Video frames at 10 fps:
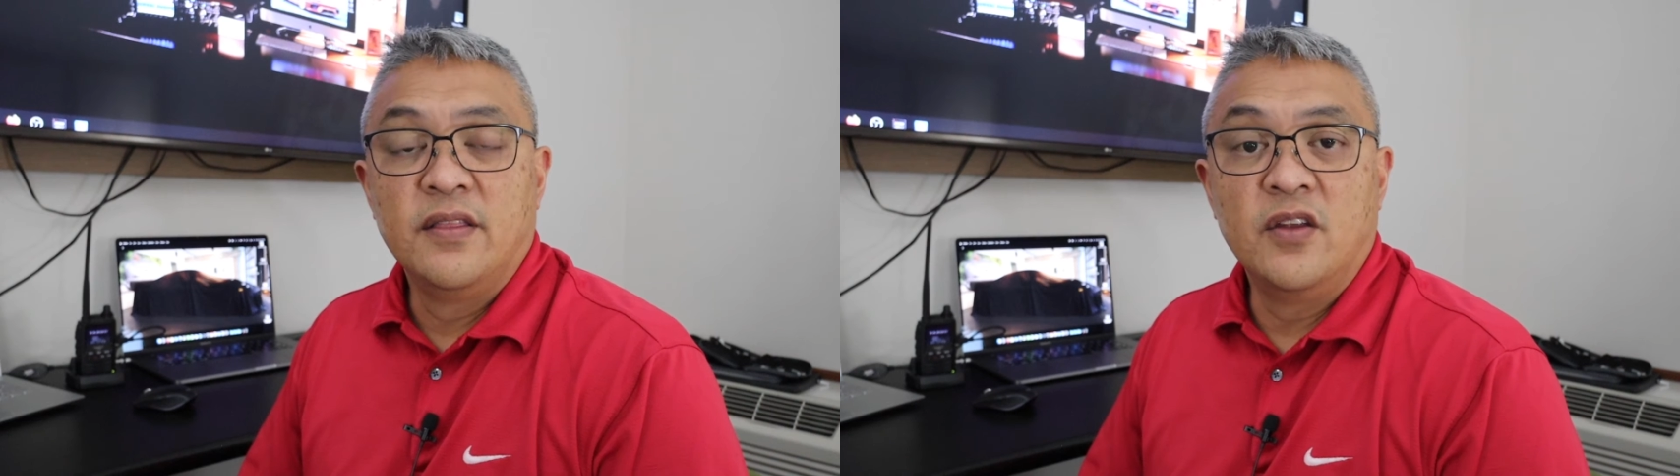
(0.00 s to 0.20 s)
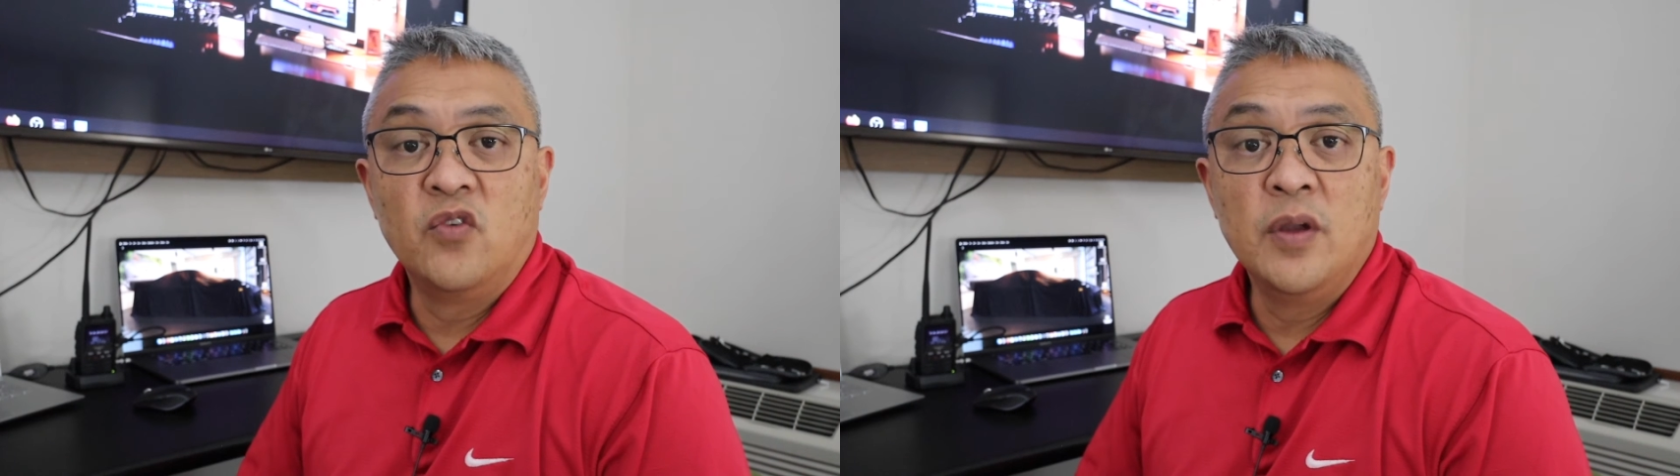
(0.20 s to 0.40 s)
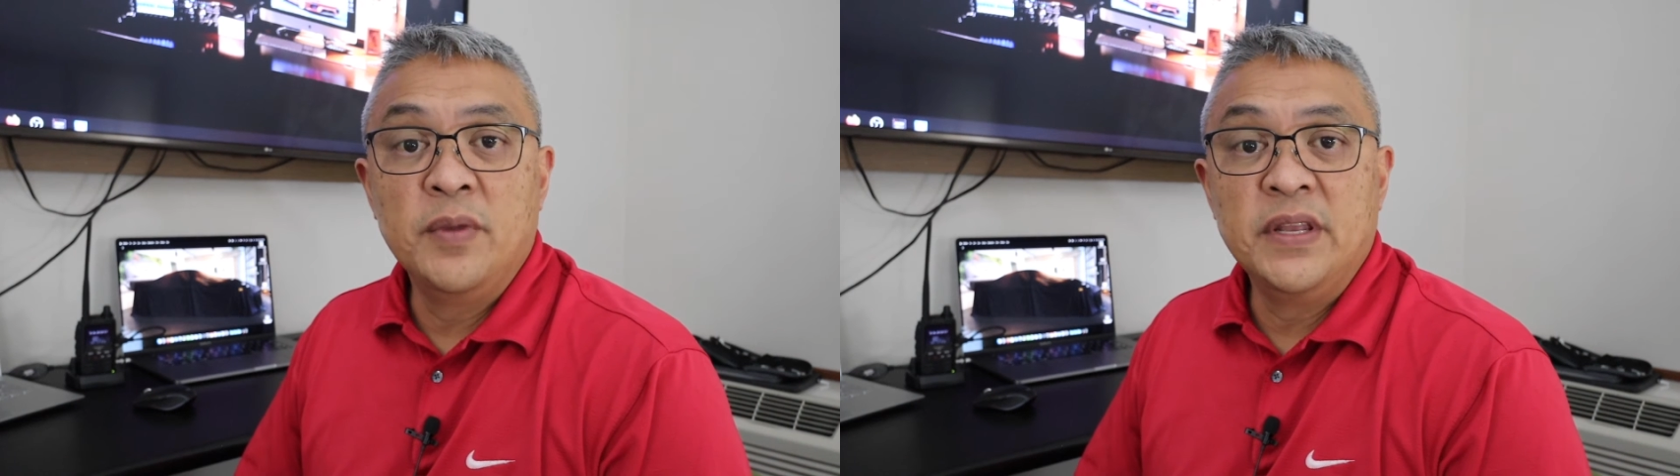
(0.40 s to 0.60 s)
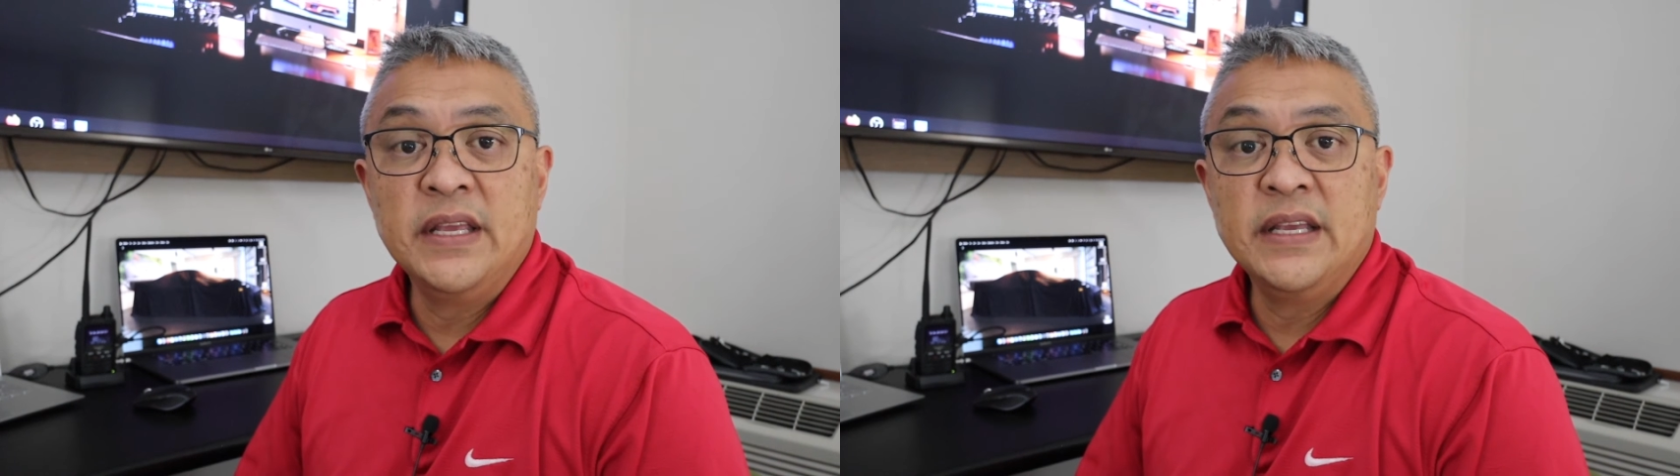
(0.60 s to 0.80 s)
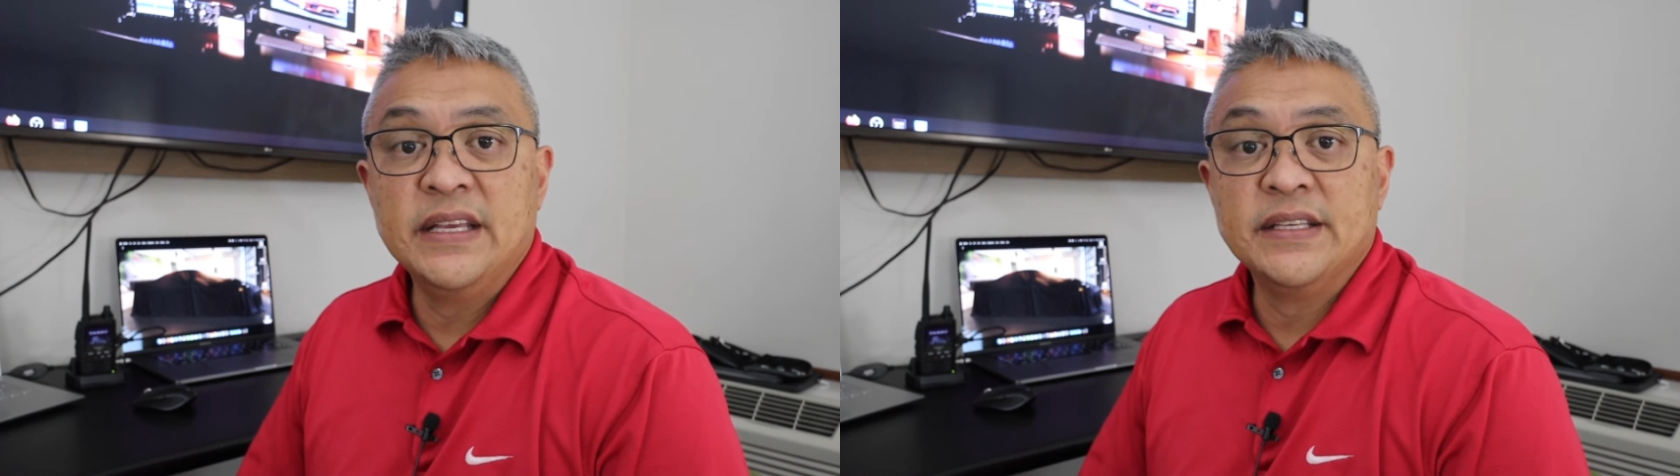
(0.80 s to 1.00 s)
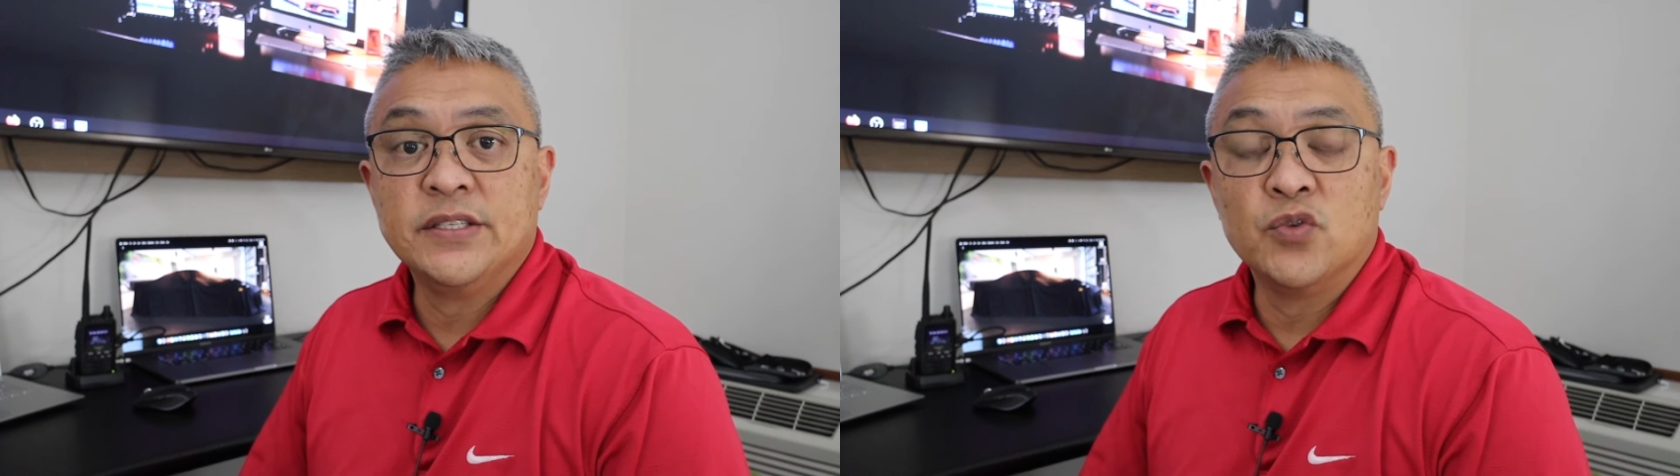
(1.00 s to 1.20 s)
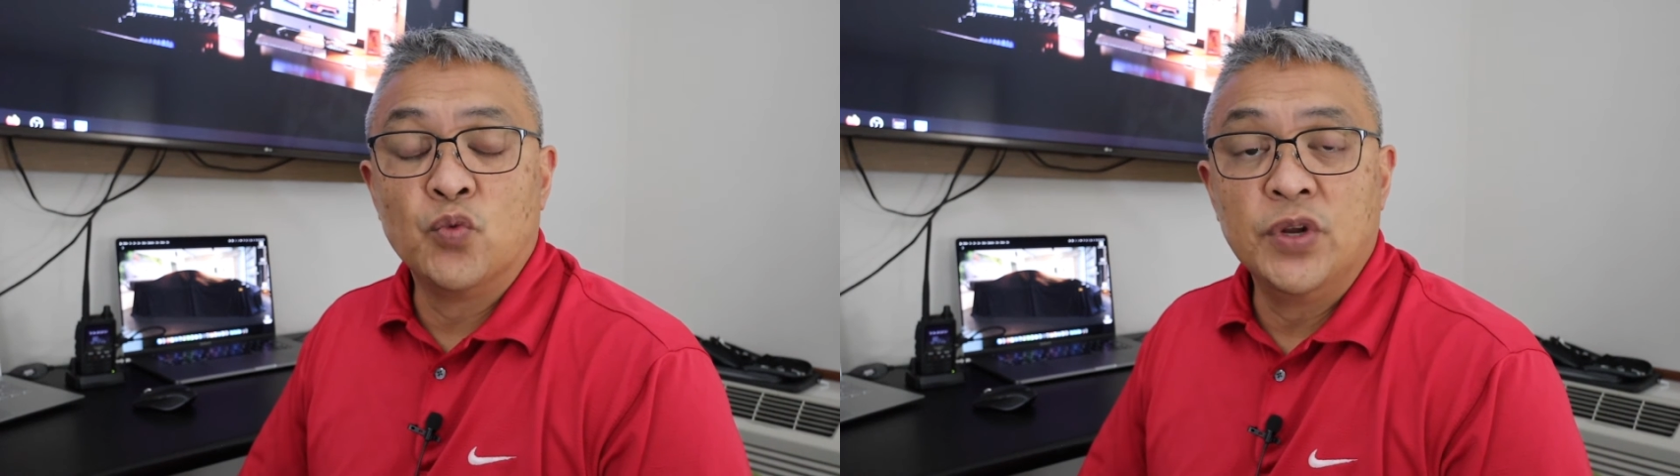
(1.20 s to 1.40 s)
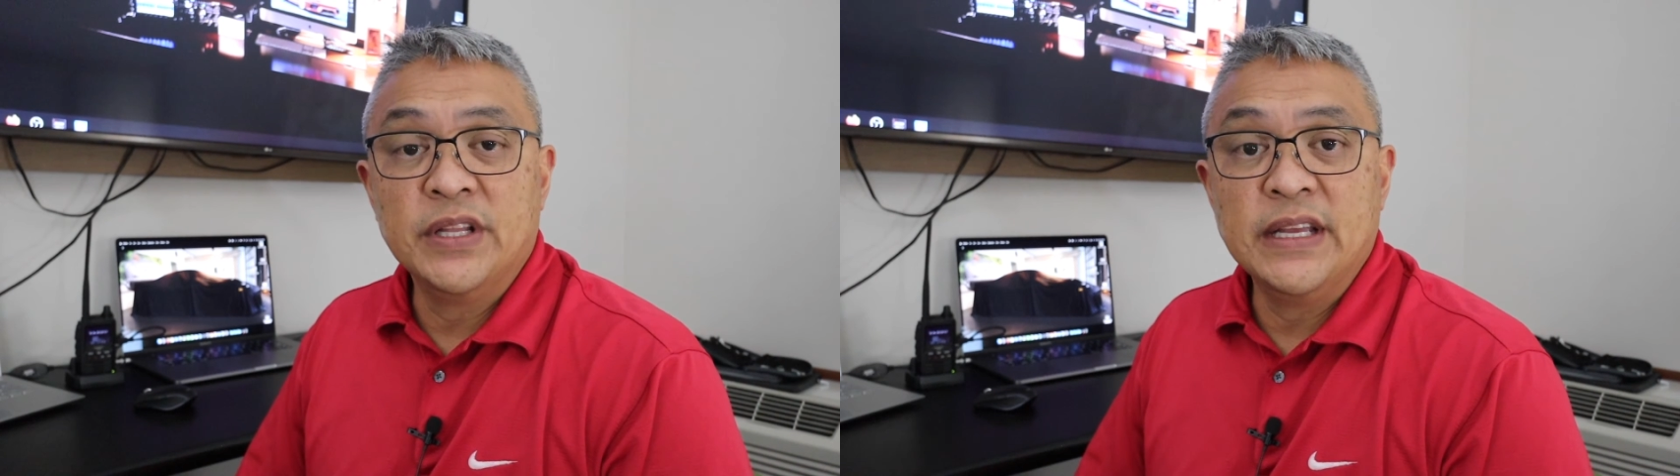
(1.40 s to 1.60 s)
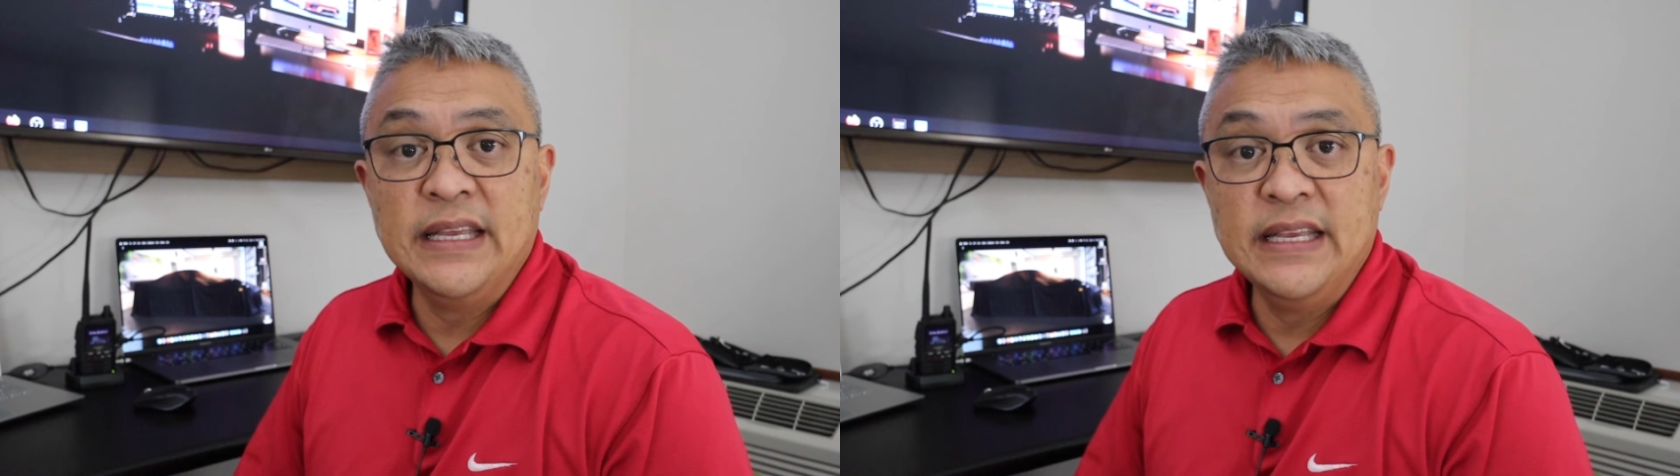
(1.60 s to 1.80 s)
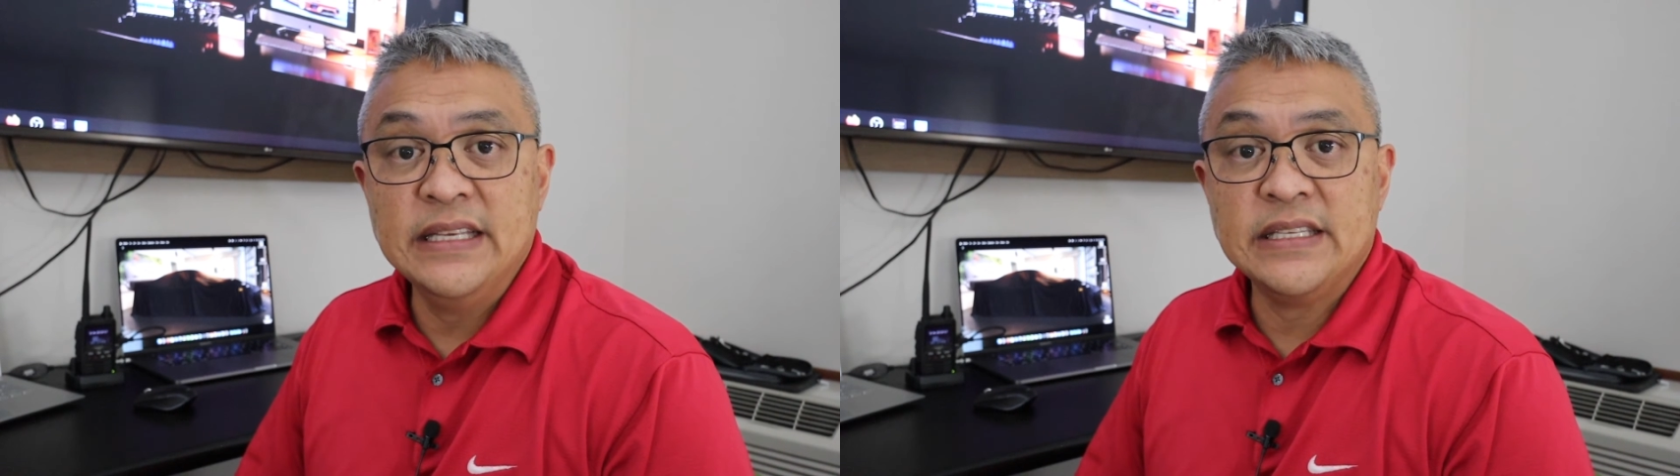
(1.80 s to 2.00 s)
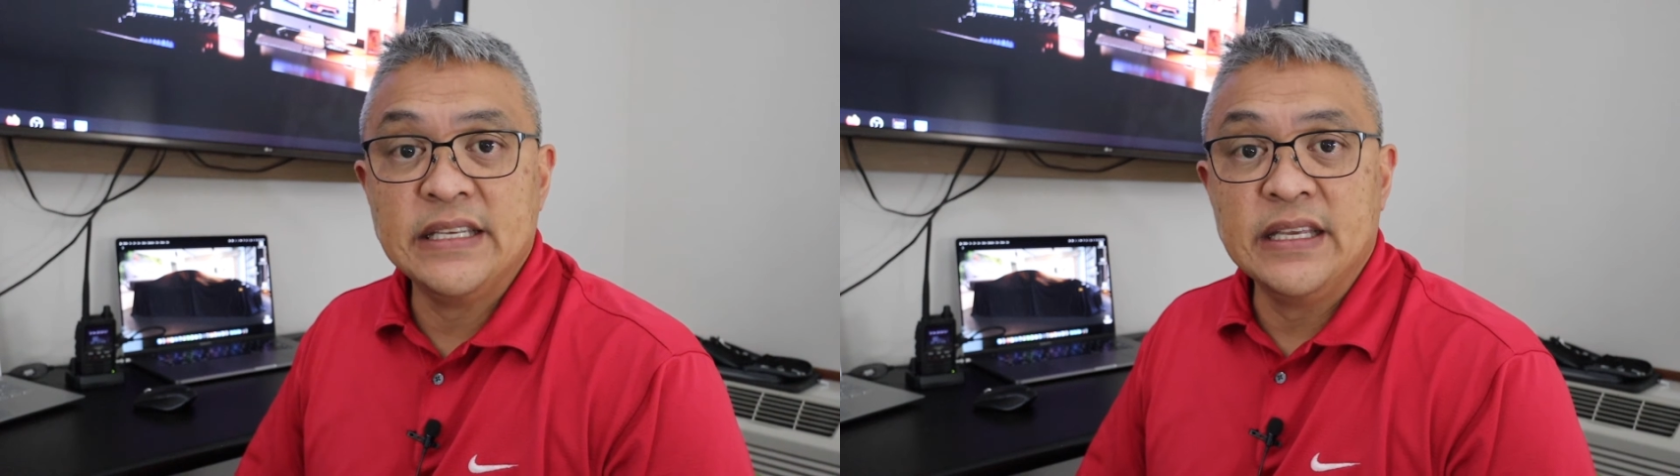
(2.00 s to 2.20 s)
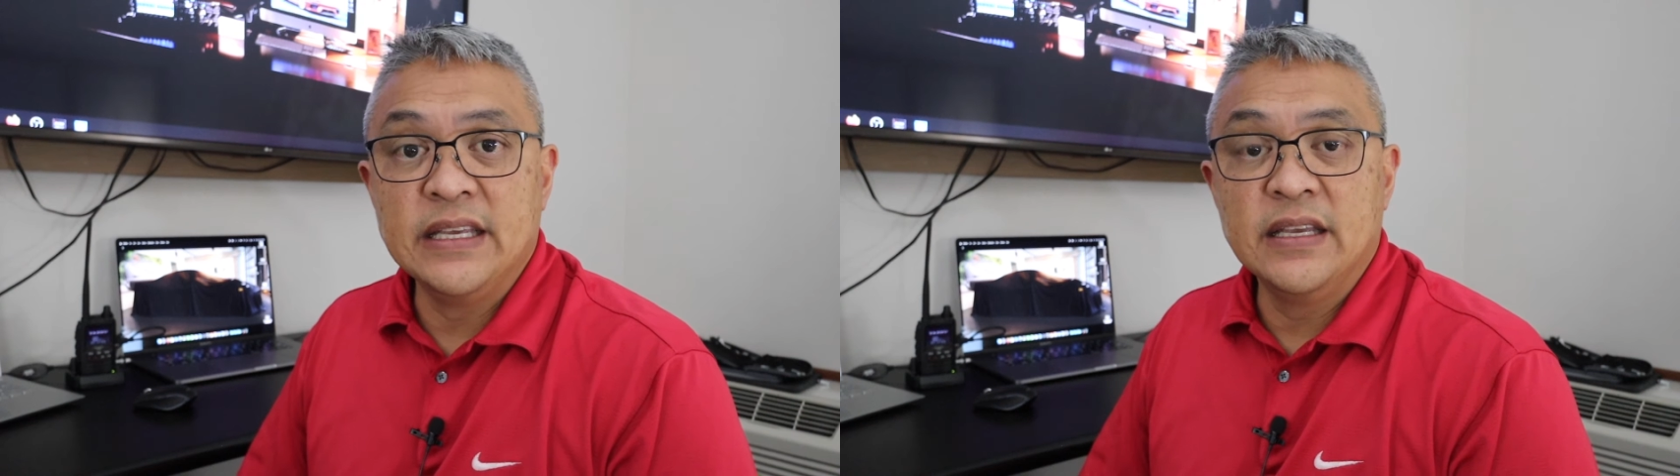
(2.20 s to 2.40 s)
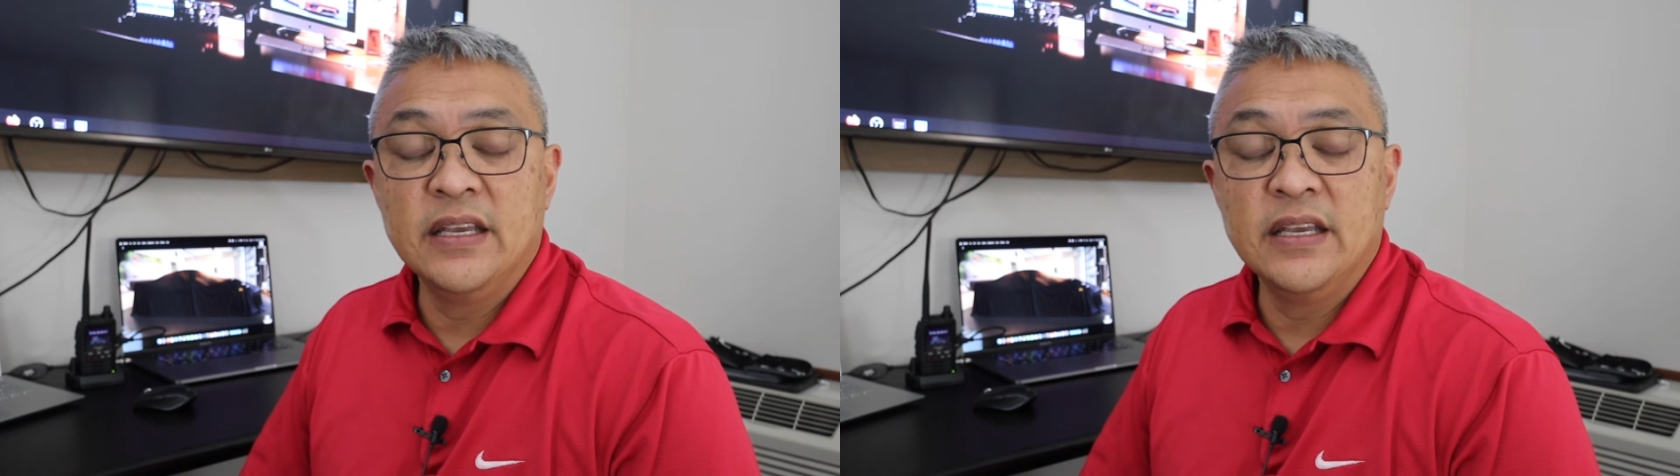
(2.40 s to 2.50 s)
The remedy is really easy.